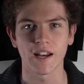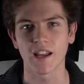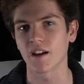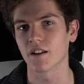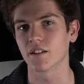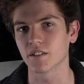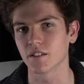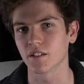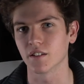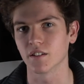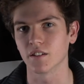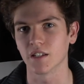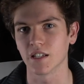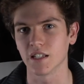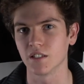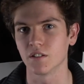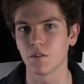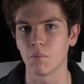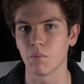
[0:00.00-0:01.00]
out
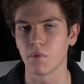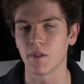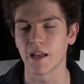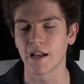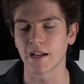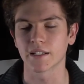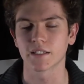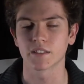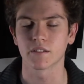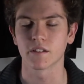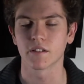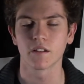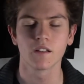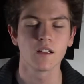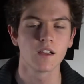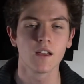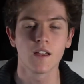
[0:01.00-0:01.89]
into black, so